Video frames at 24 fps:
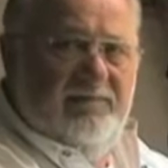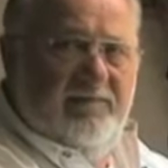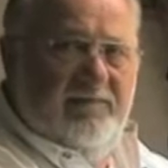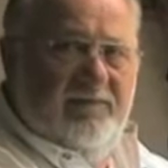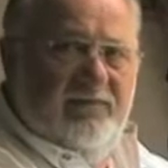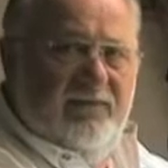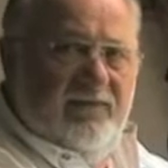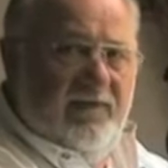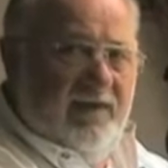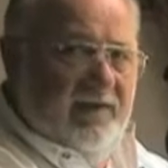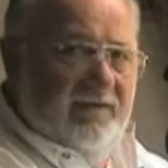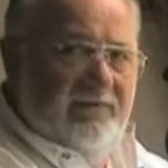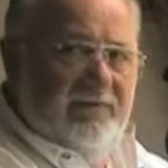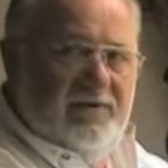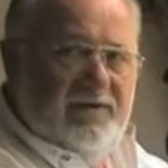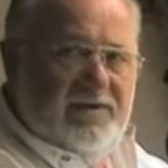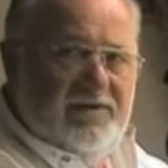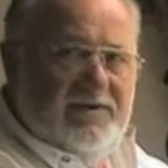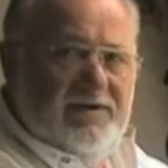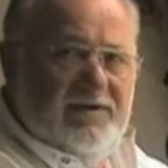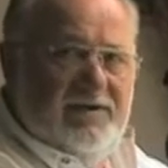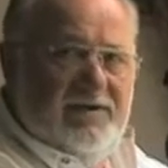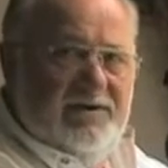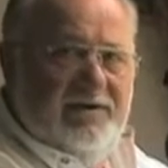of fly
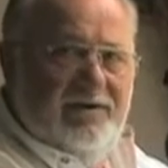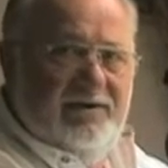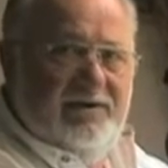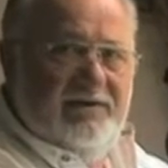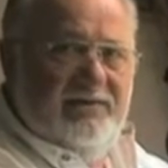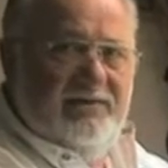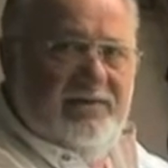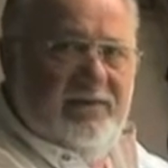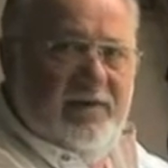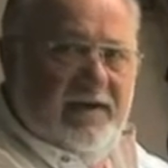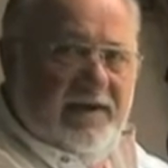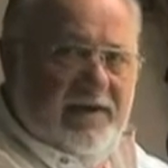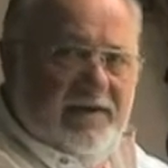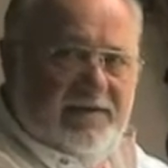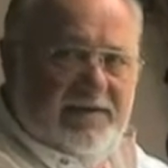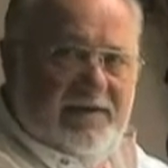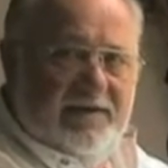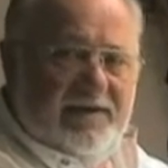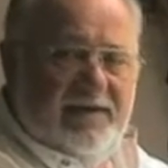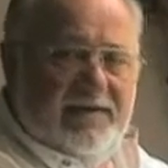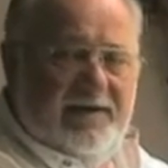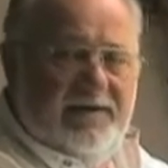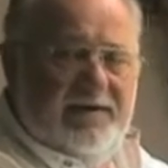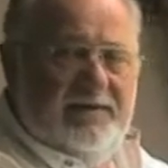fishing and fly
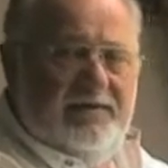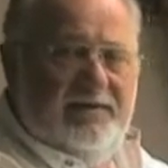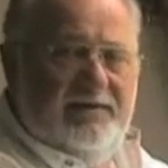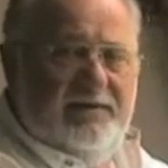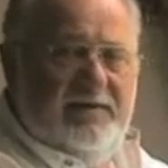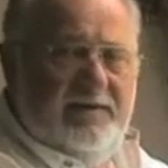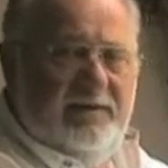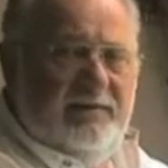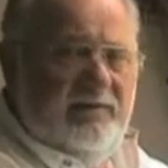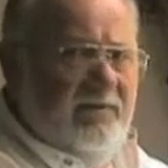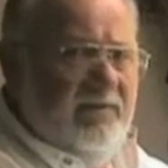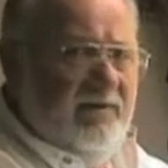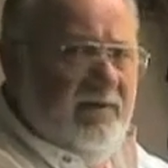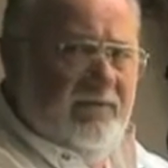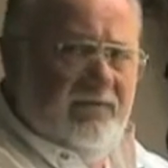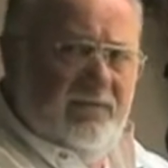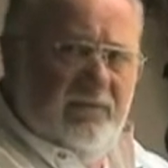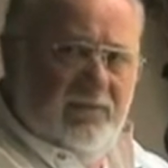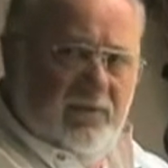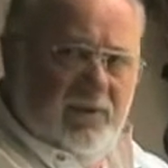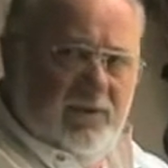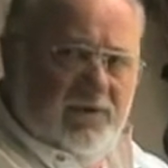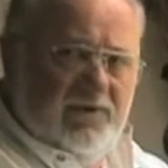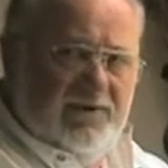tying, I'm very
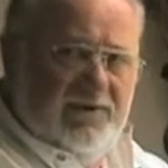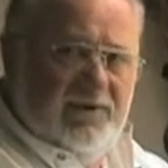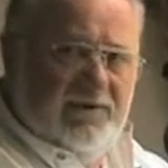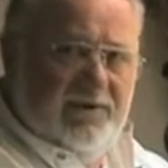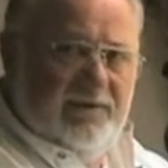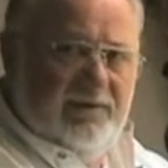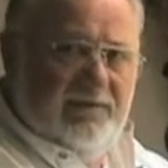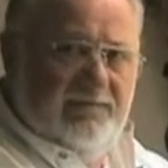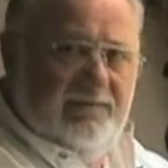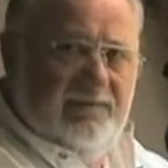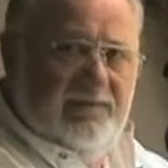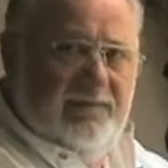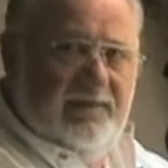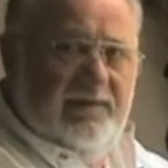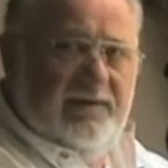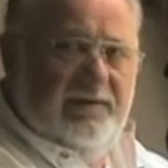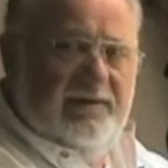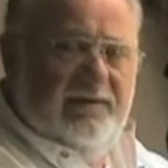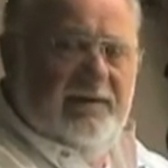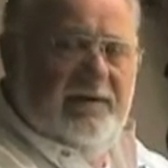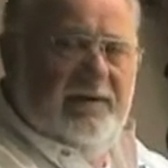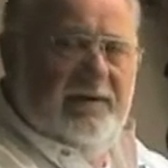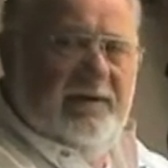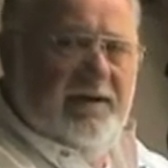fortunate.
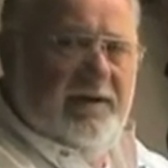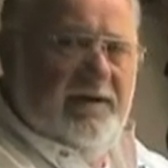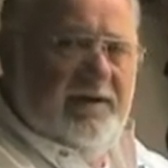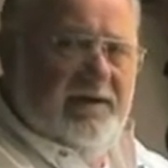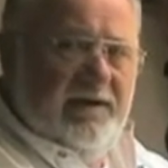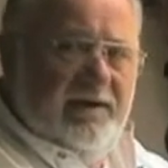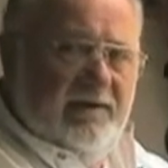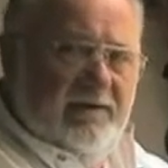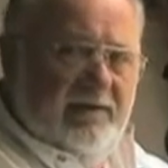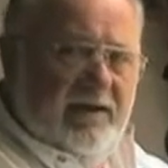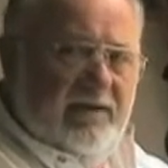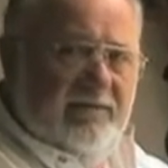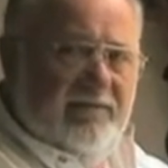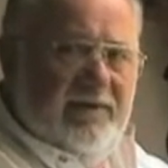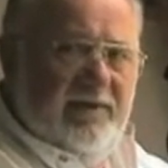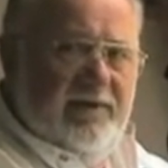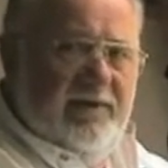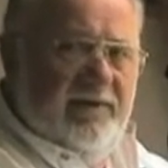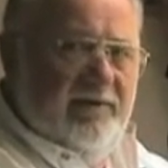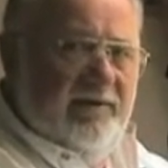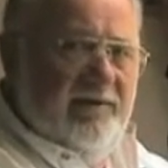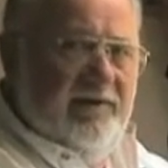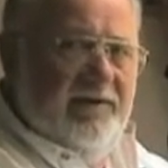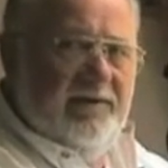I now have an
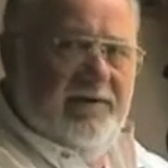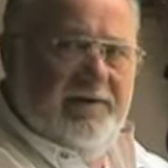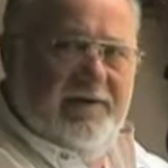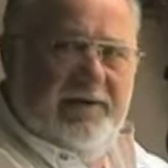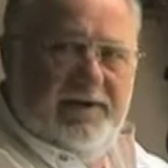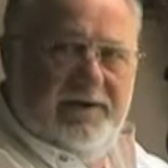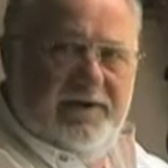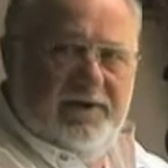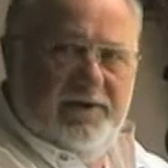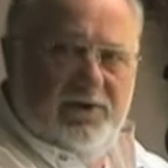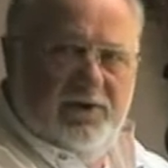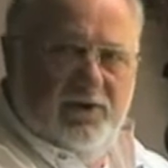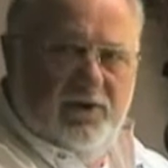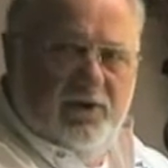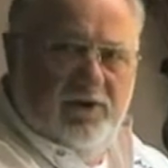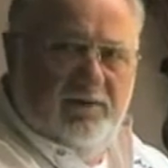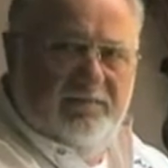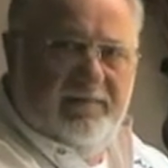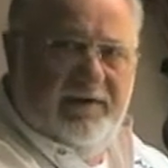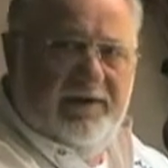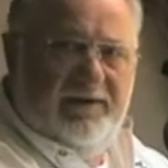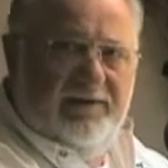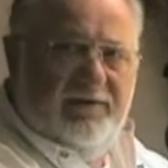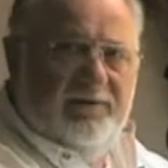area that I can call
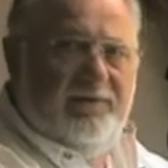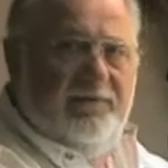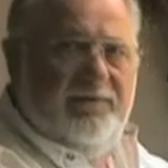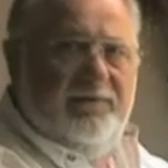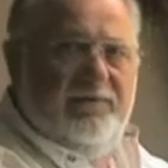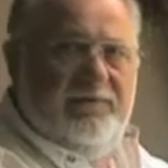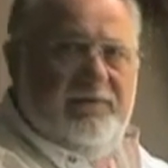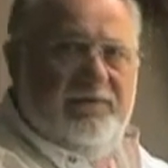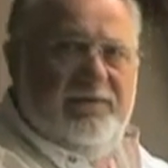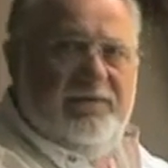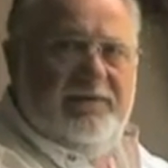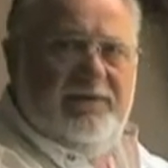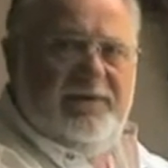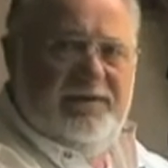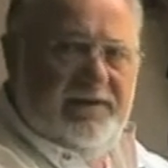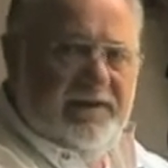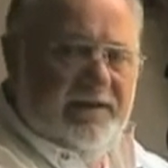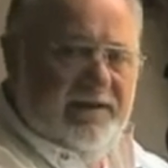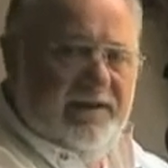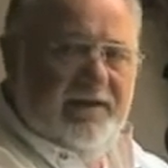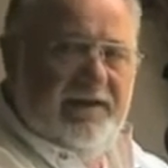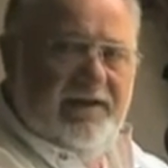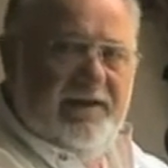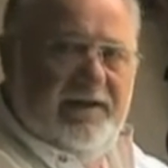my own,
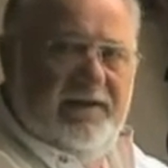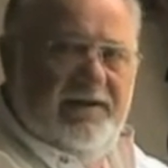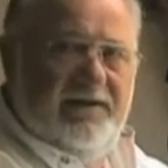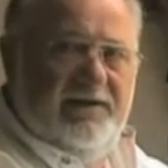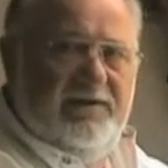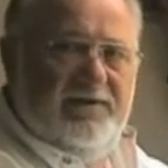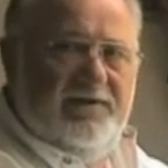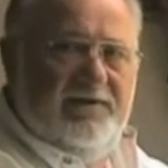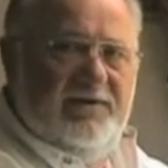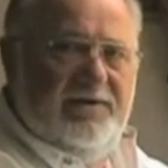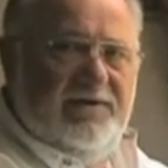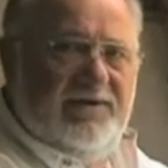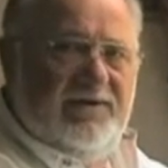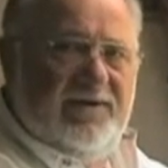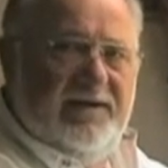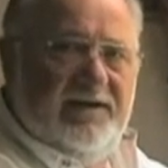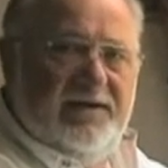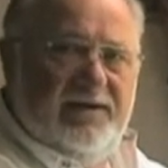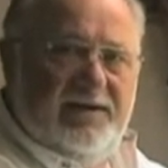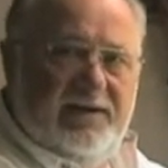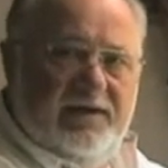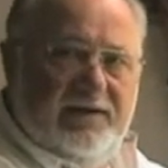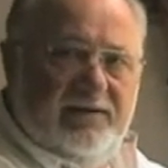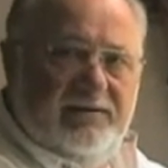dedicated to this
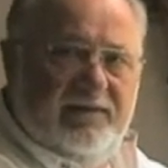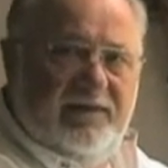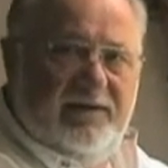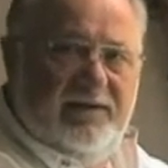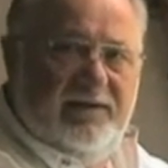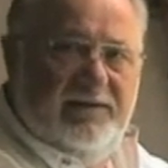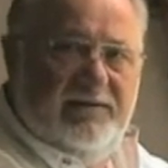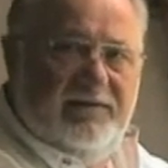activity.